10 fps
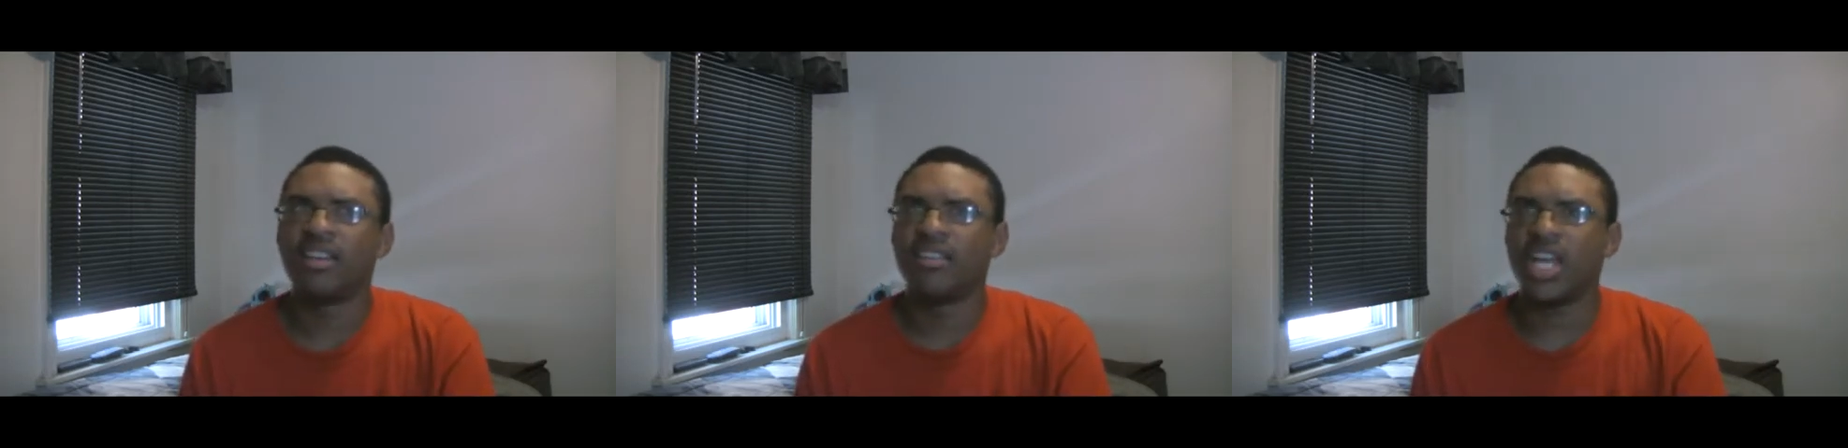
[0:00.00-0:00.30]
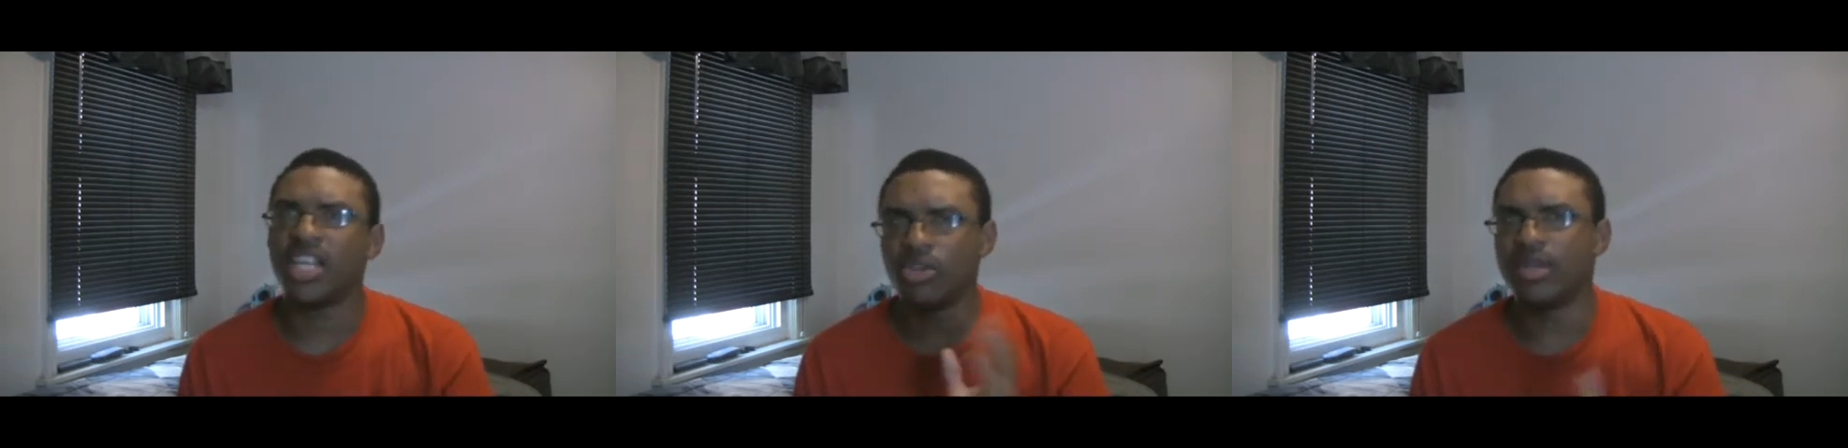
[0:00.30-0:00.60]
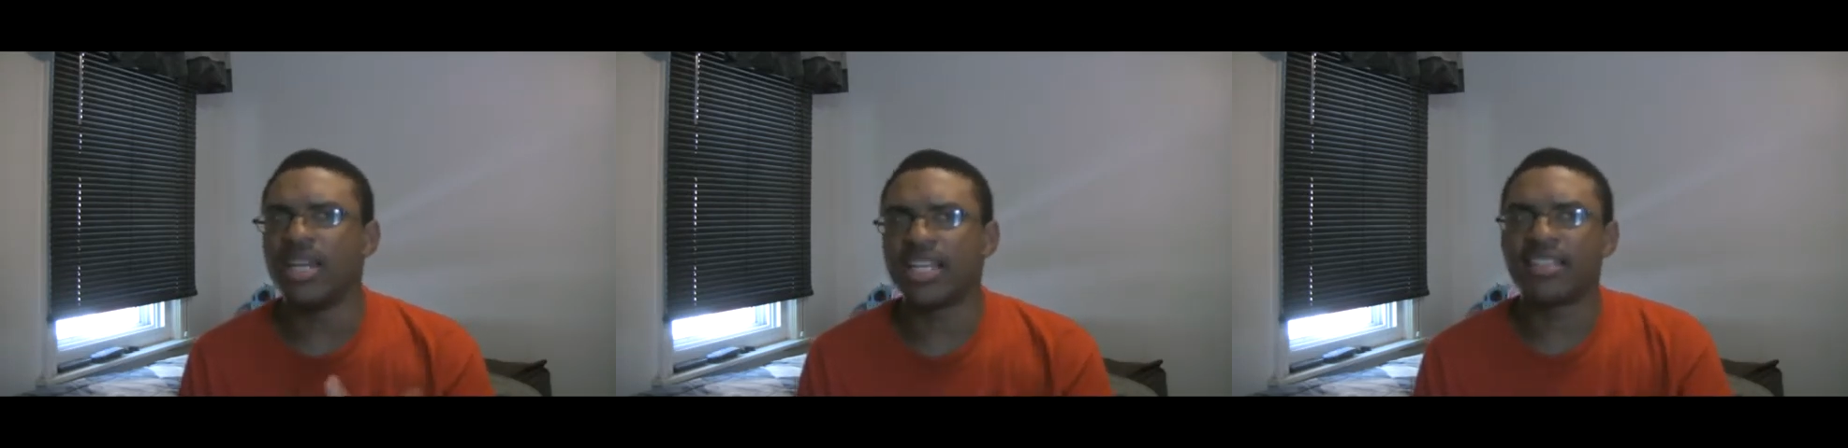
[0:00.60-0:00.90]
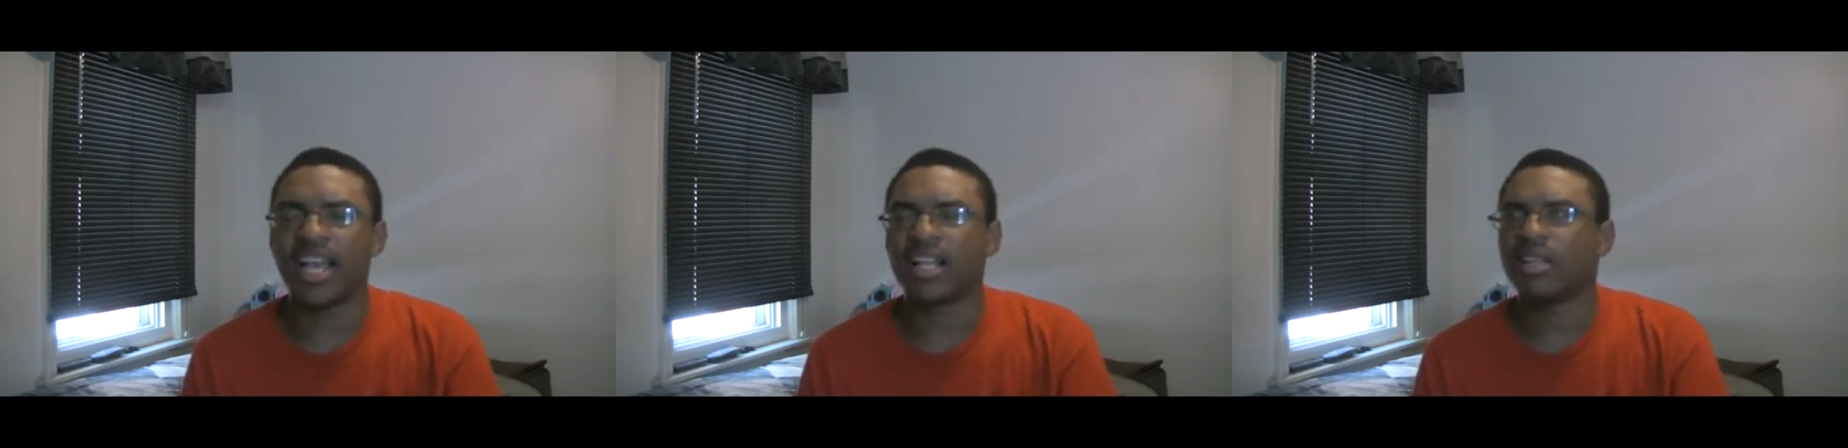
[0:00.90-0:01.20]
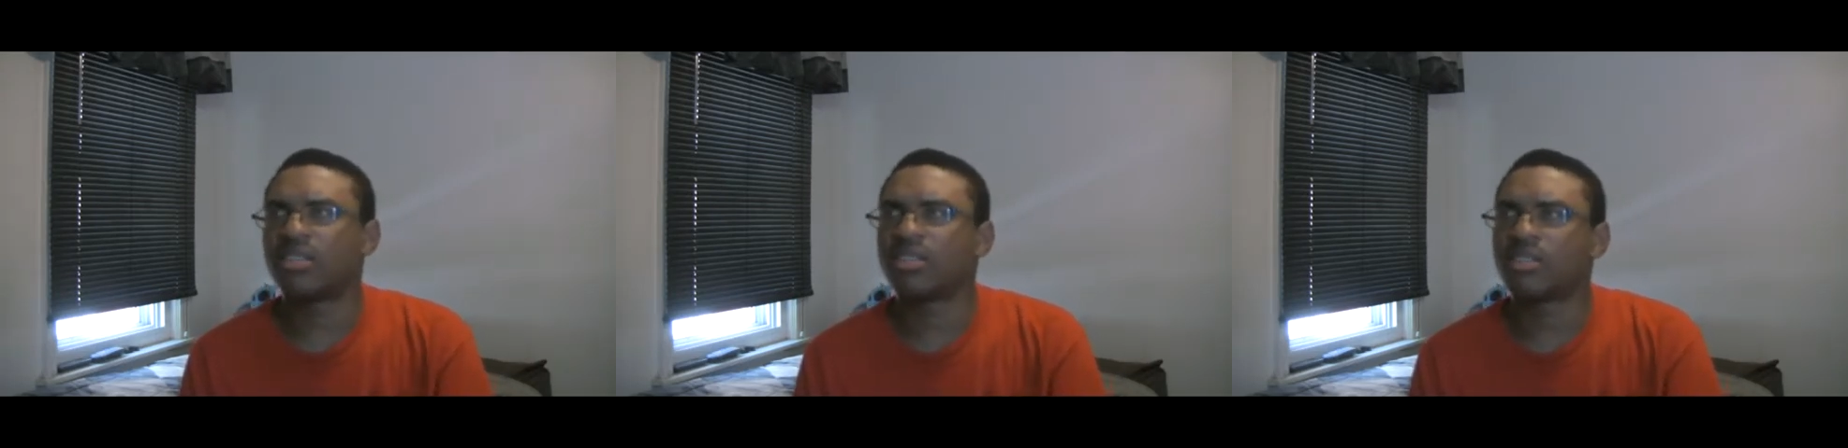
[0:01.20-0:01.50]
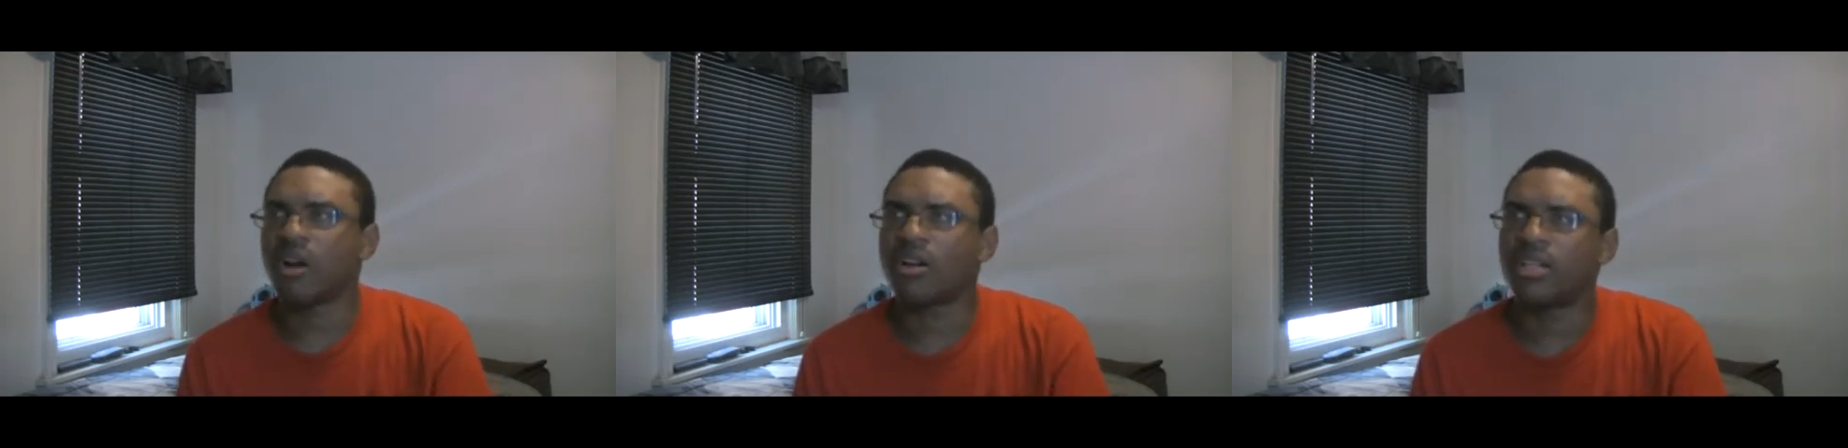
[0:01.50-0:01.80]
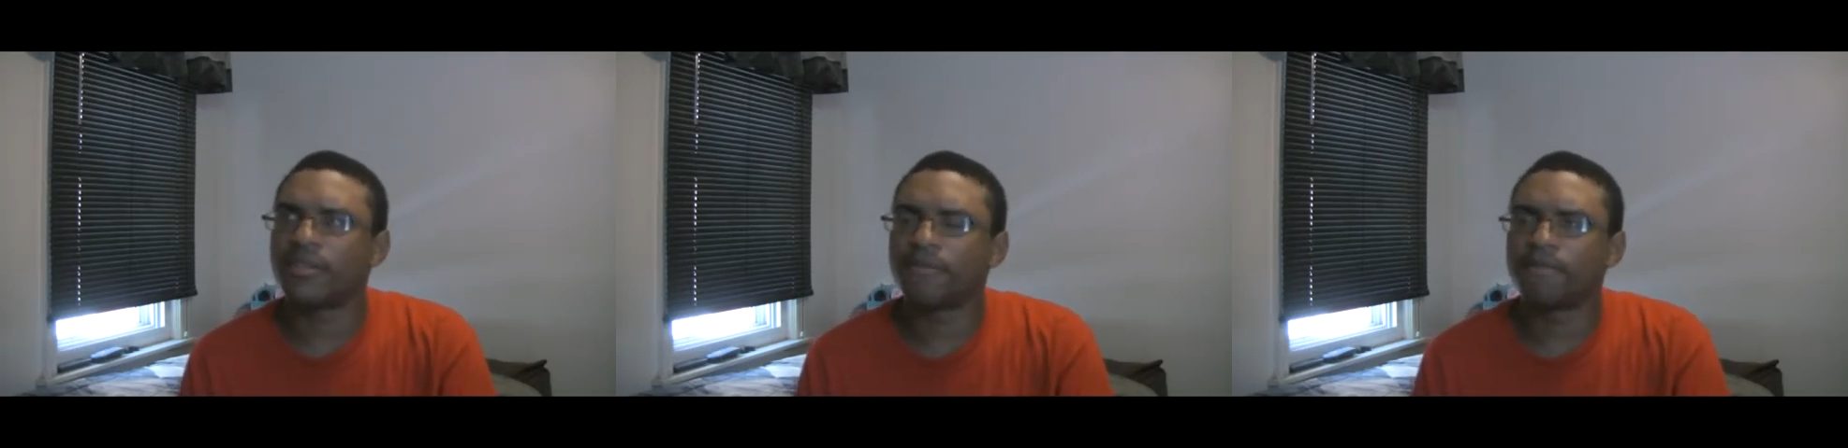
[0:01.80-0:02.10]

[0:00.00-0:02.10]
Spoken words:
that you didn't exactly start?